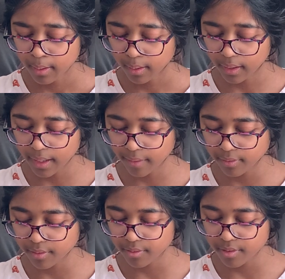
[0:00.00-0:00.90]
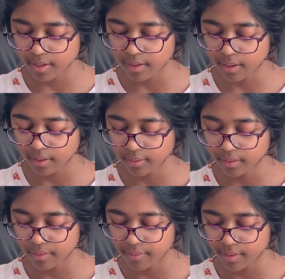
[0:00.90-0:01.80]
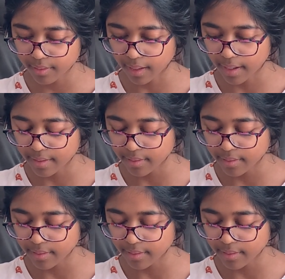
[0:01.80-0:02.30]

The late afternoon sun hung low in the sky as